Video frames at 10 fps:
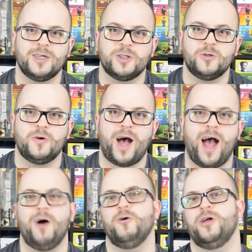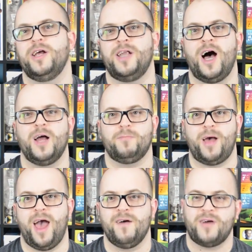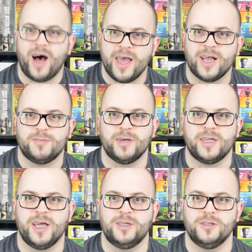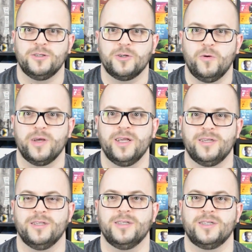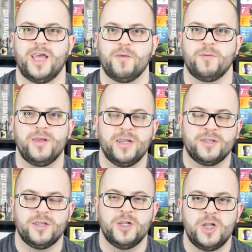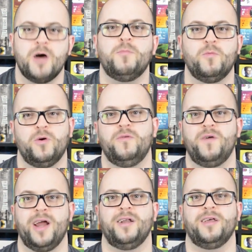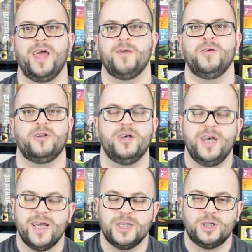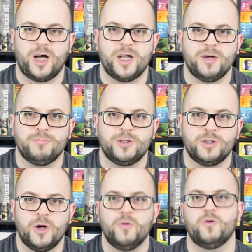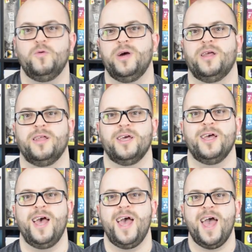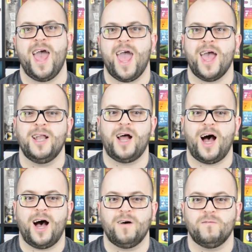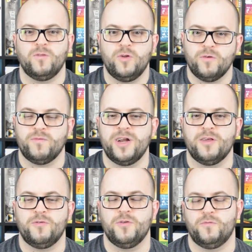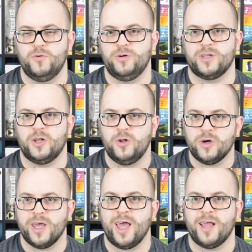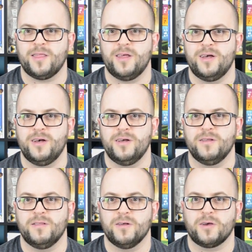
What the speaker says: So how could I not have high expectations going into this game? I mean, it's the #1 ranked game. It shot up so quickly. And reading through the rules and looking at the